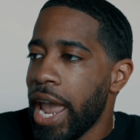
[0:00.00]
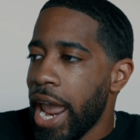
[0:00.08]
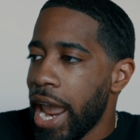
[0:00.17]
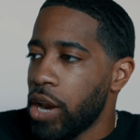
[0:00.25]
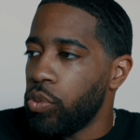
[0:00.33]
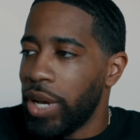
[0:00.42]

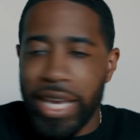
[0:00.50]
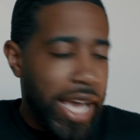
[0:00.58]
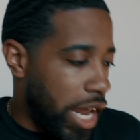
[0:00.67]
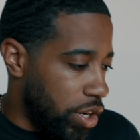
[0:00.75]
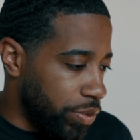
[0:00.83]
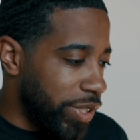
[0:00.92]
and we ain't
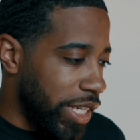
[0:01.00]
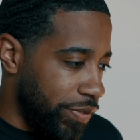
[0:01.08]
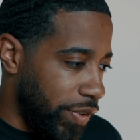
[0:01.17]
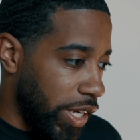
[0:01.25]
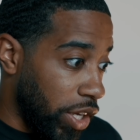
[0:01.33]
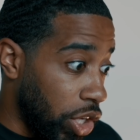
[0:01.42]
got no
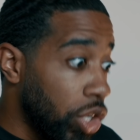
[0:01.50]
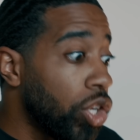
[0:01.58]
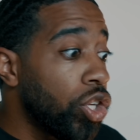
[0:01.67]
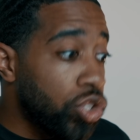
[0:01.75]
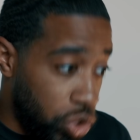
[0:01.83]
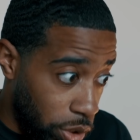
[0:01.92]
TV.
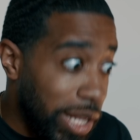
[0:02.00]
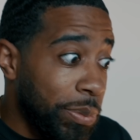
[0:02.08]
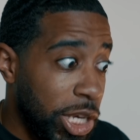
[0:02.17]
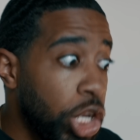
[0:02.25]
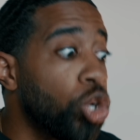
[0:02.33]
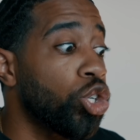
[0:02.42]
So let me
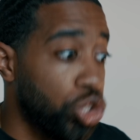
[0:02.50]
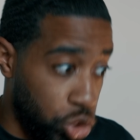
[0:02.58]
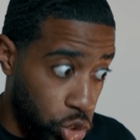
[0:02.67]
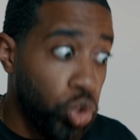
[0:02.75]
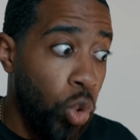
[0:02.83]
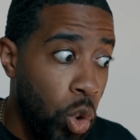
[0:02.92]
hear the
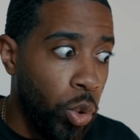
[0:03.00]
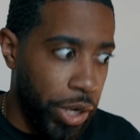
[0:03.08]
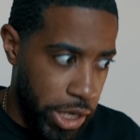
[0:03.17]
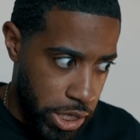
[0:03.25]
story.